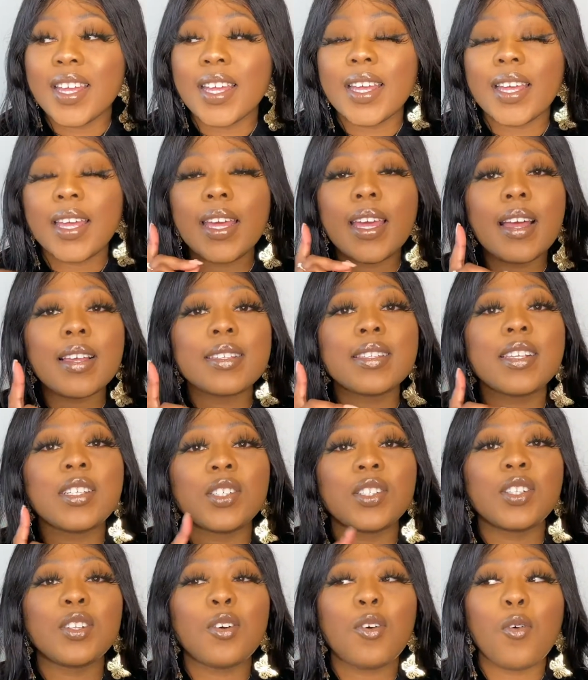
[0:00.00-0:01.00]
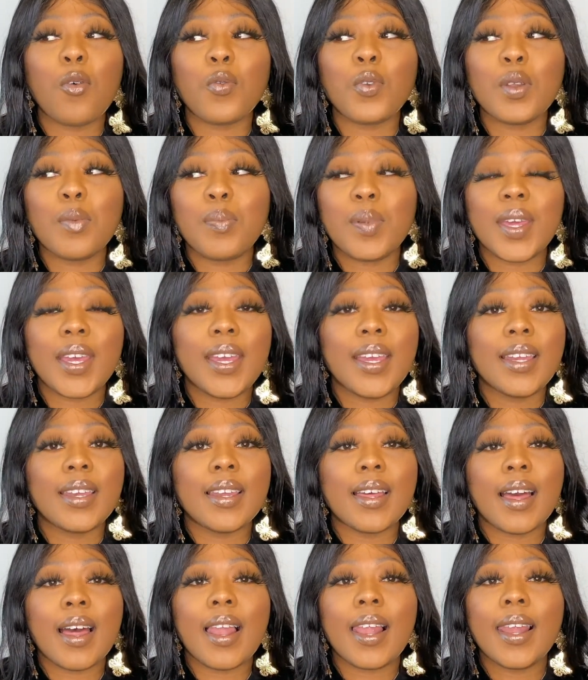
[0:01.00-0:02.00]
It has literally only been
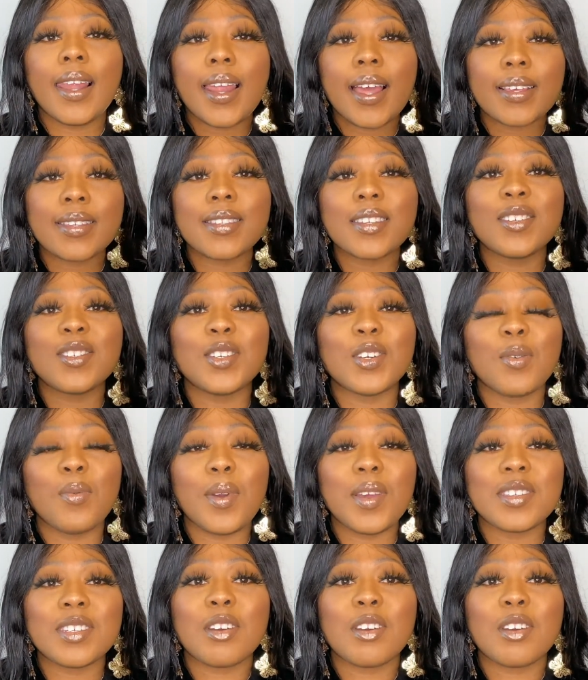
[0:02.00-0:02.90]
less than 2 weeks,